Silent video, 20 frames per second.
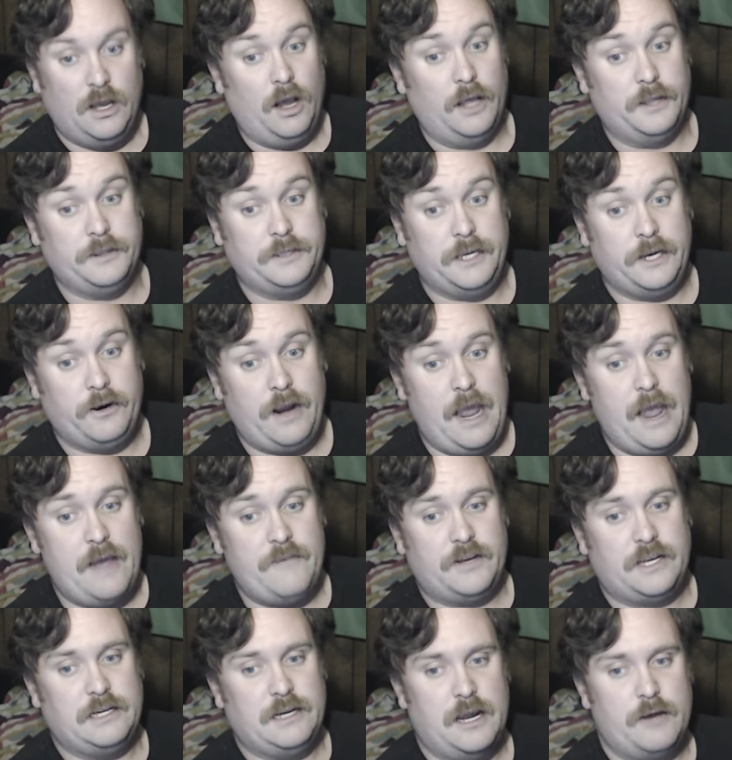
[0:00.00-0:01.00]
On there,
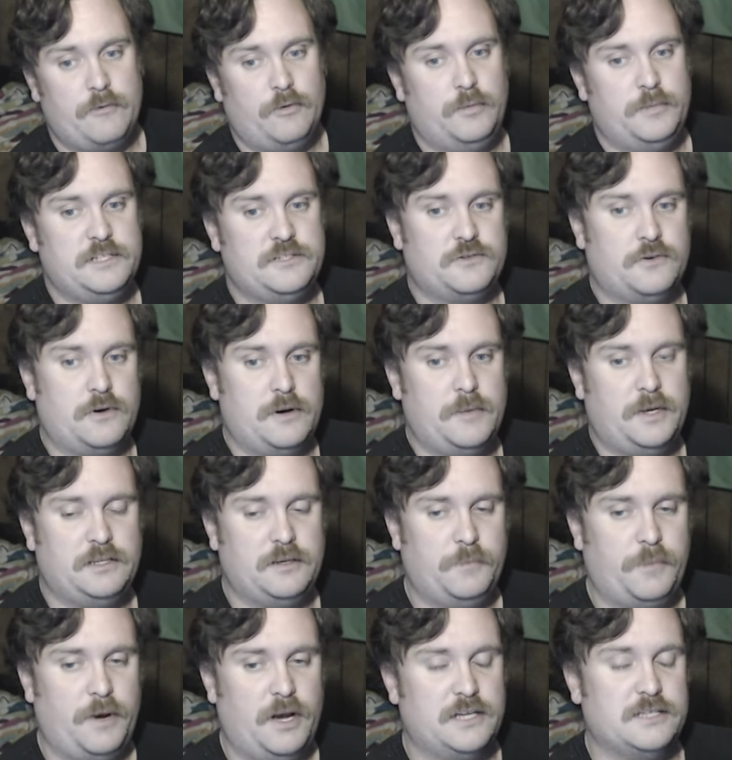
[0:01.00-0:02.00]
Havoc and I will be streaming to
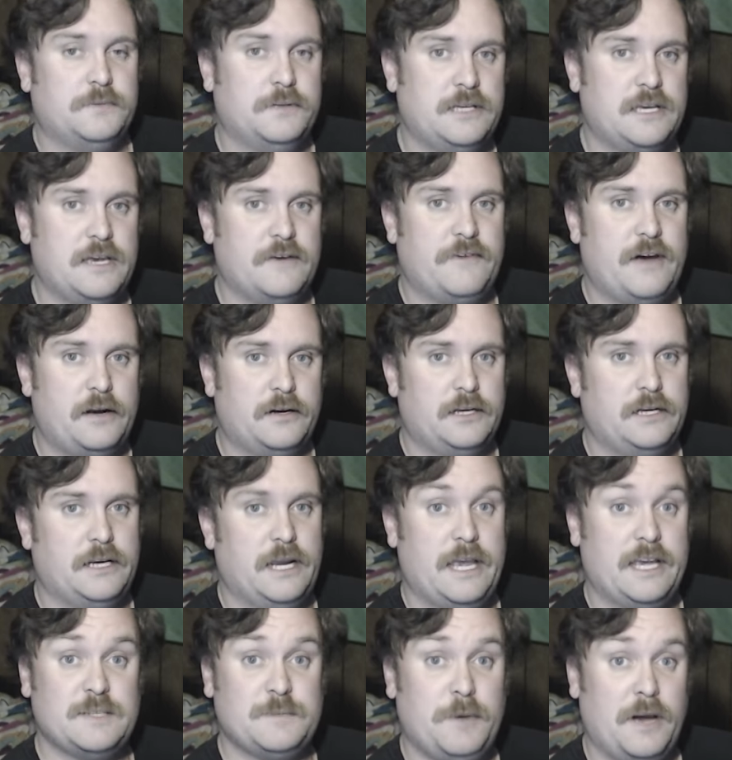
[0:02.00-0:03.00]
possibly give out an
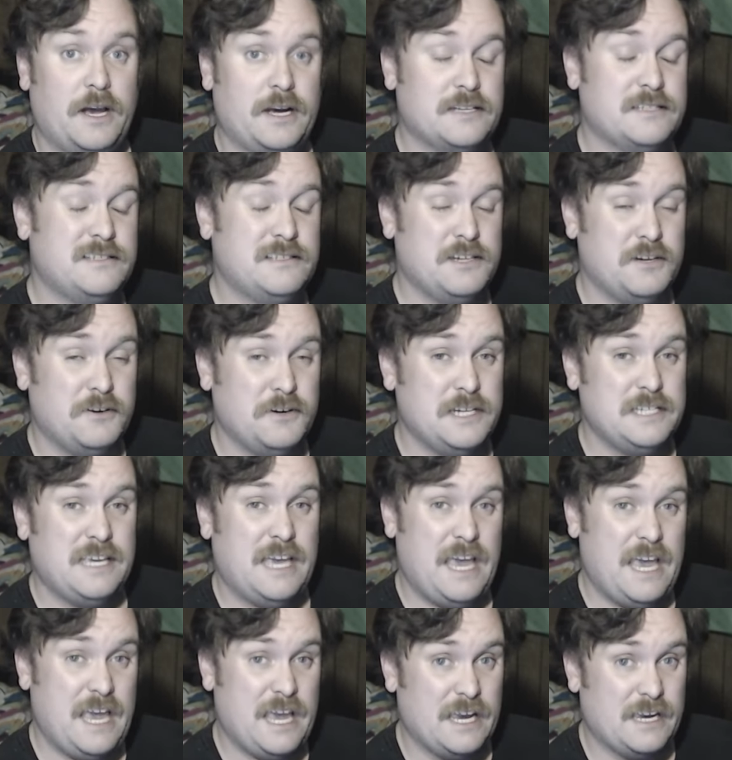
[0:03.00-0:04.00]
Xbox Series
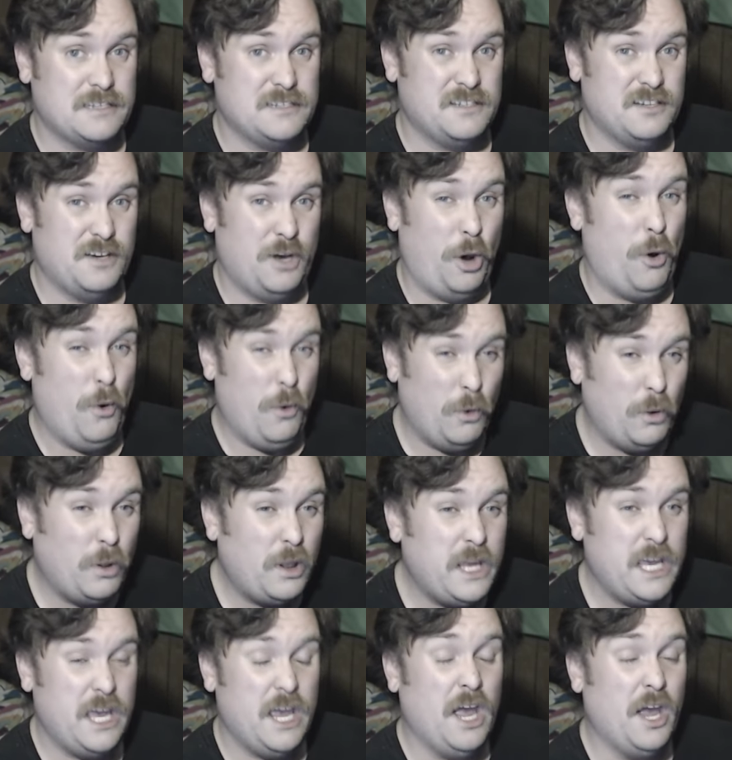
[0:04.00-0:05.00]
X.
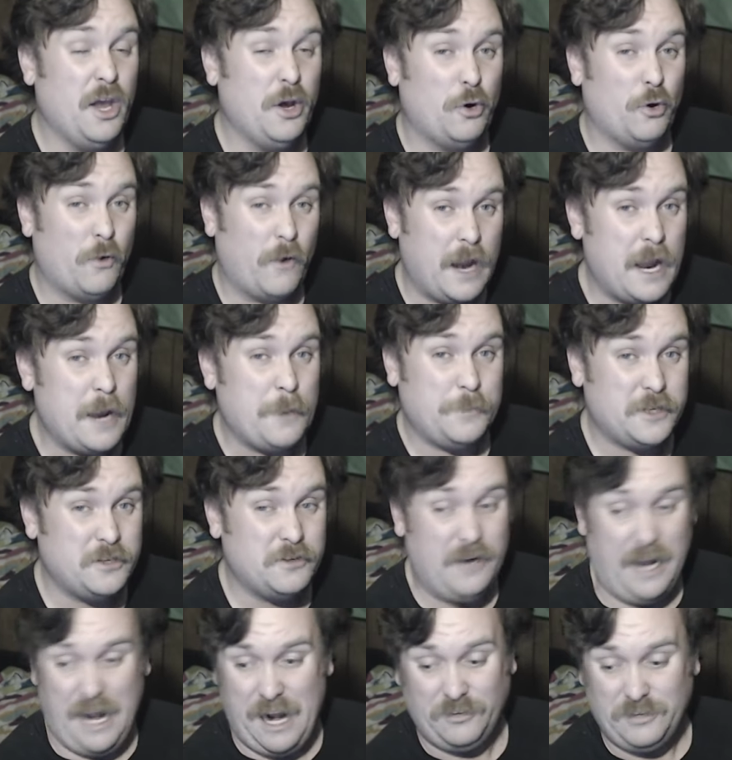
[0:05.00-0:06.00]
Holy crap,
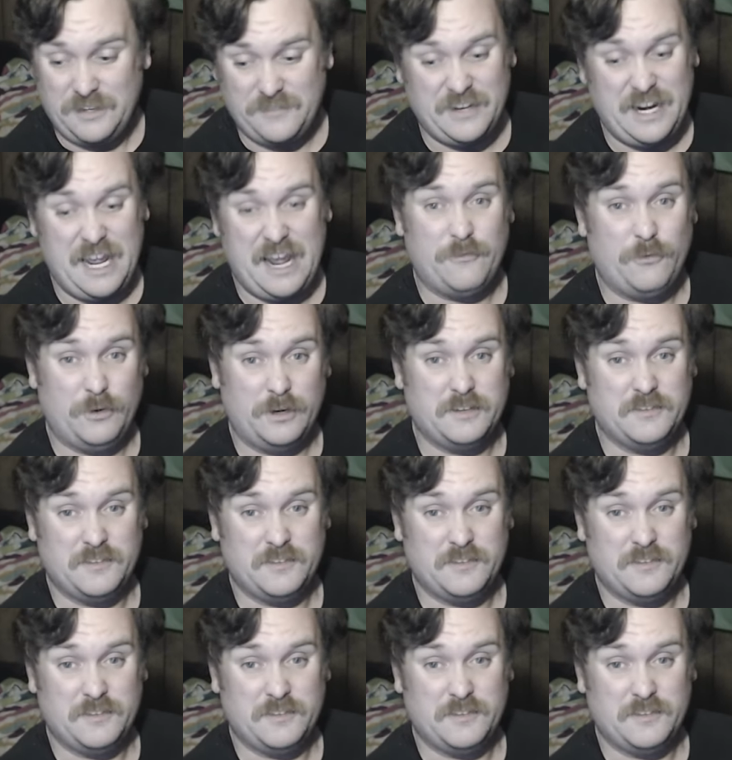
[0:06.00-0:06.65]
dude, I don't even have one of